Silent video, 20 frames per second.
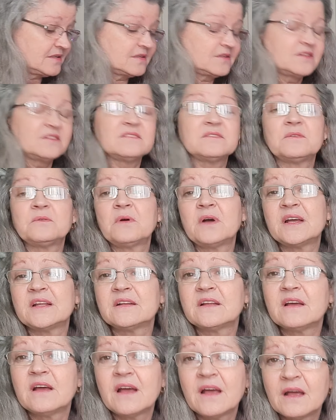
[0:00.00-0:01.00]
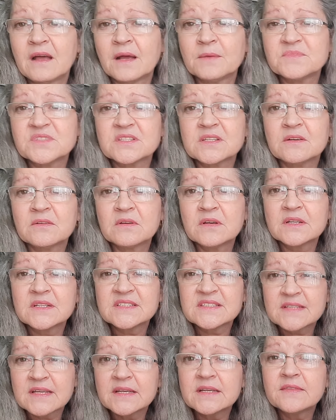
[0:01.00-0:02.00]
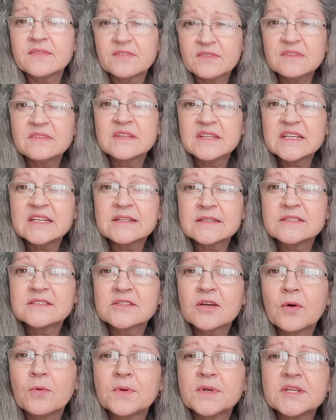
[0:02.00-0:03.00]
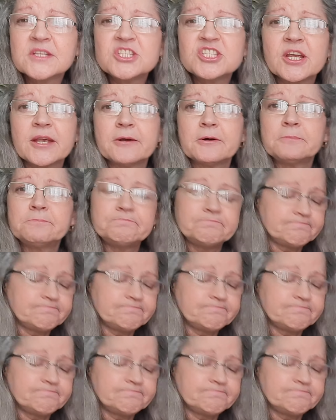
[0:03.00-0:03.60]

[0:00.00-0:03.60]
You know what? I'm still going to say is going to jail.